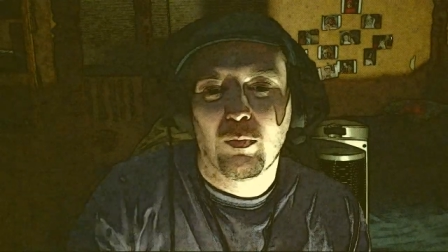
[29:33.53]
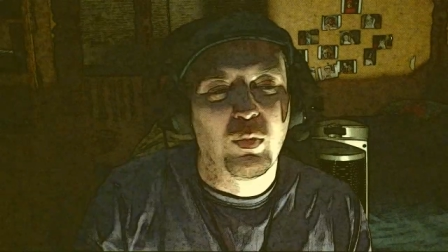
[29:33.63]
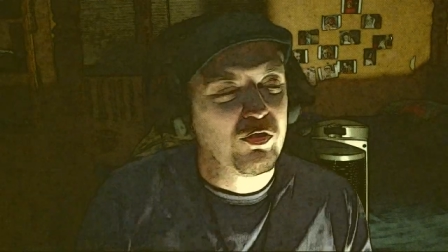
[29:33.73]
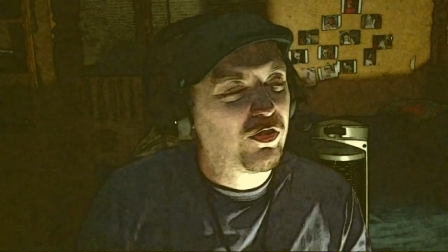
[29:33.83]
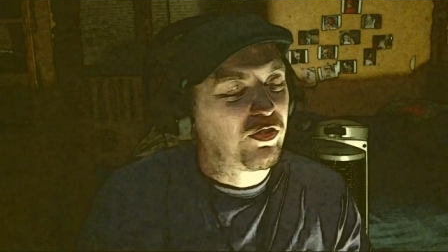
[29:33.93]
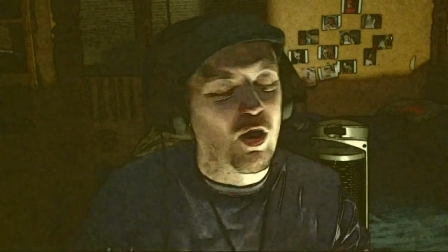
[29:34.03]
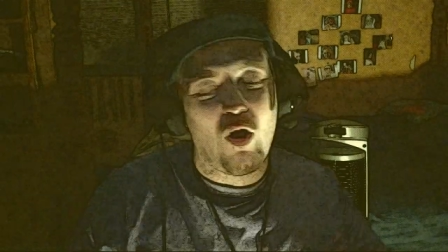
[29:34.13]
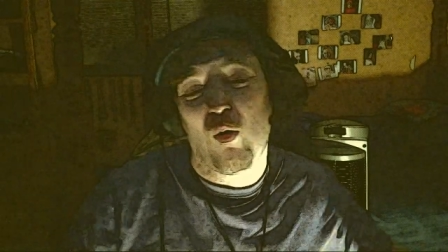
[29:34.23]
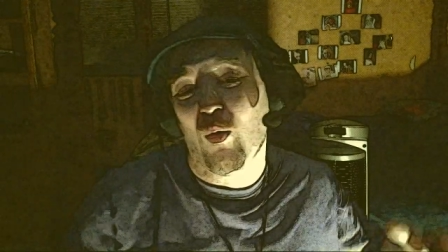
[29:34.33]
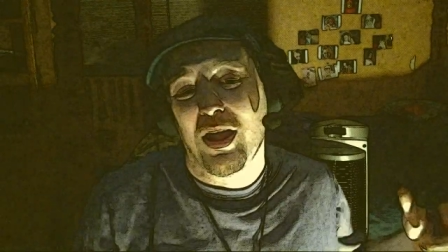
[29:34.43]
But just the
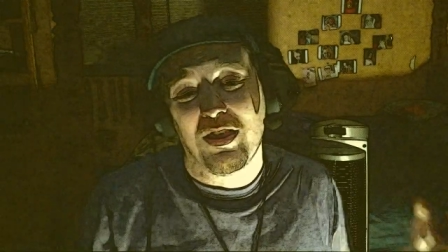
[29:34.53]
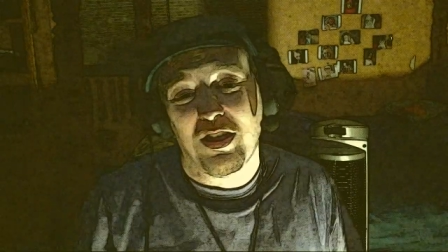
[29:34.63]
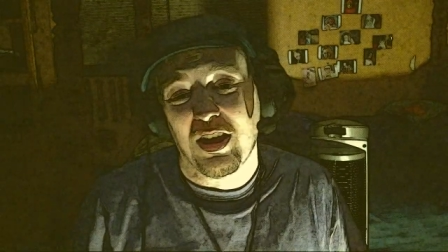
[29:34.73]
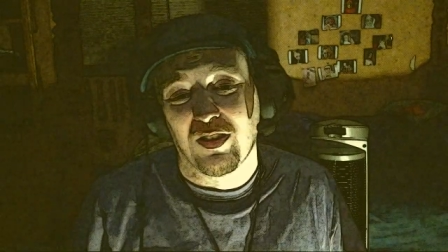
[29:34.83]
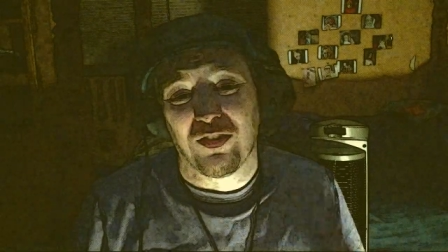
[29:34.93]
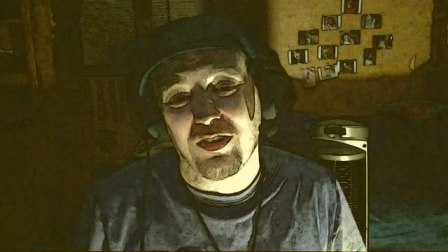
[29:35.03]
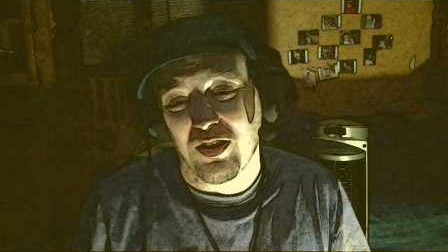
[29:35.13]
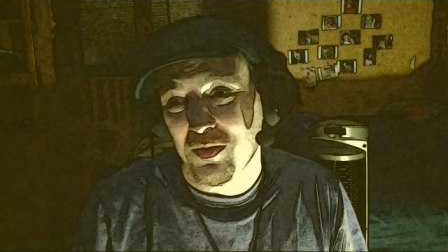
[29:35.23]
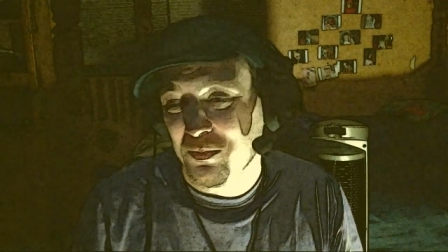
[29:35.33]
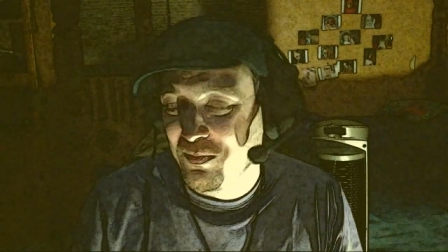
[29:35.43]
whole way that
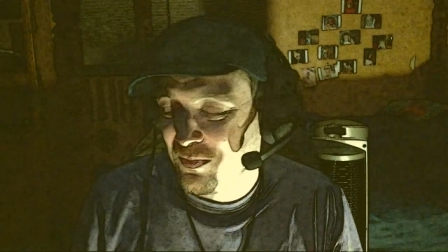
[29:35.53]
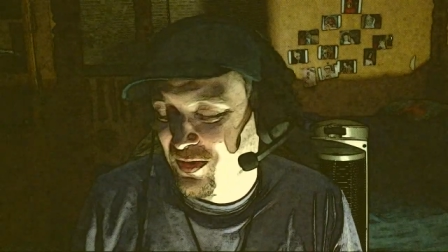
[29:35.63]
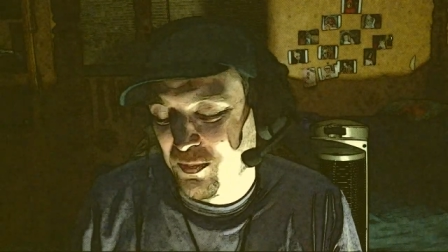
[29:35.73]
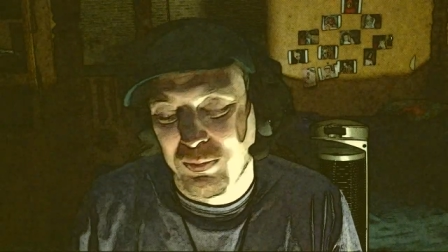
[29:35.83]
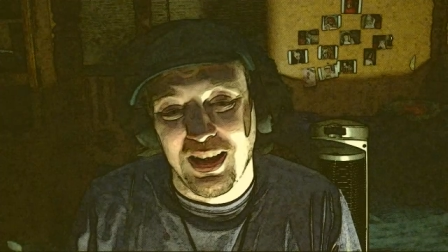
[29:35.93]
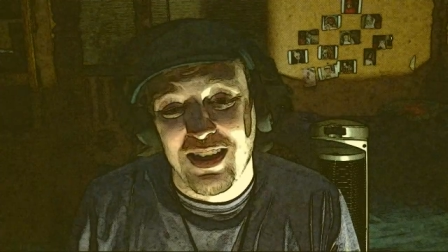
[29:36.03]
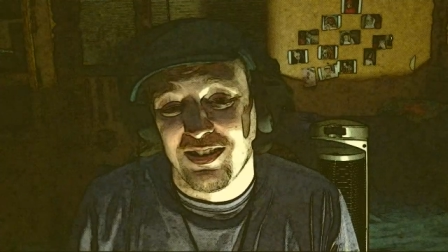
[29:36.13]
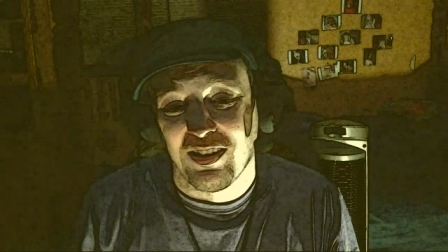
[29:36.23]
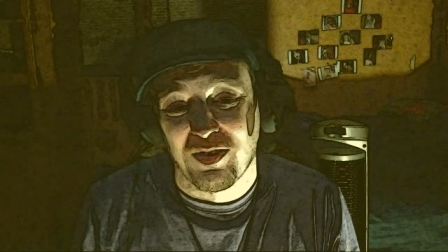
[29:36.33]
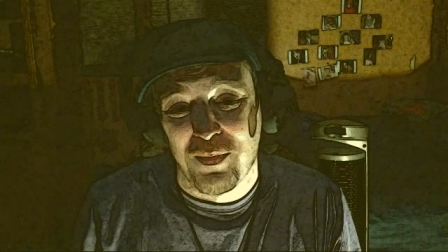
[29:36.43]
Nicholson
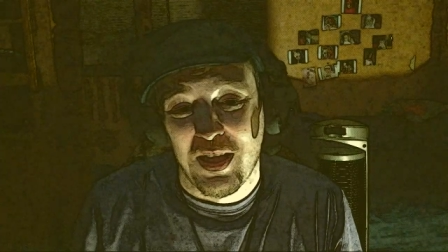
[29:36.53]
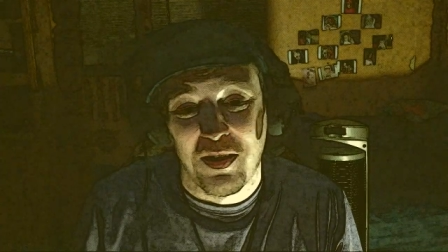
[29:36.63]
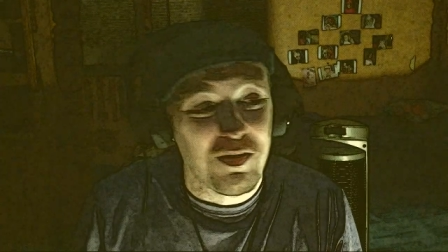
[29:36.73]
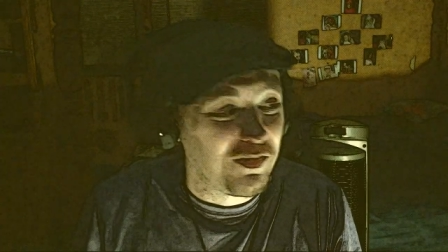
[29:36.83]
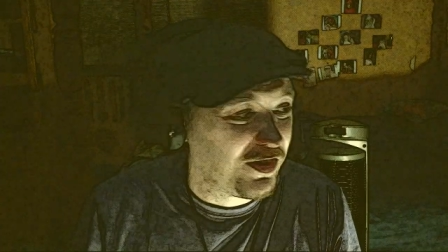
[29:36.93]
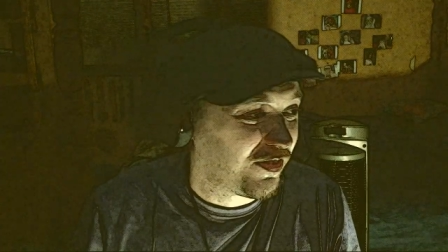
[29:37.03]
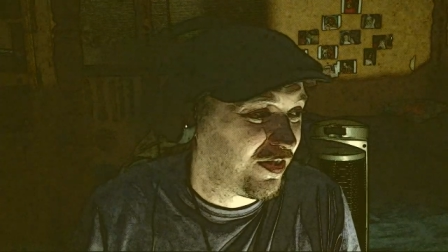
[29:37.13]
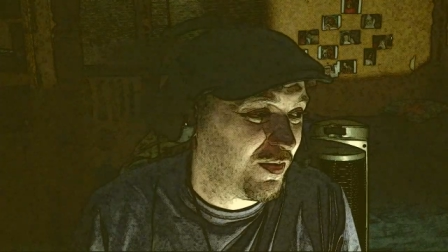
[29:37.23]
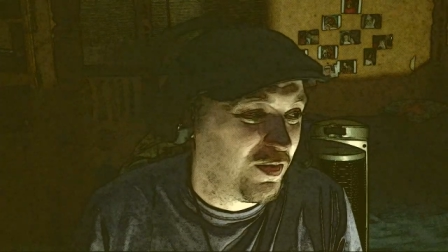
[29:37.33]
plays this man, just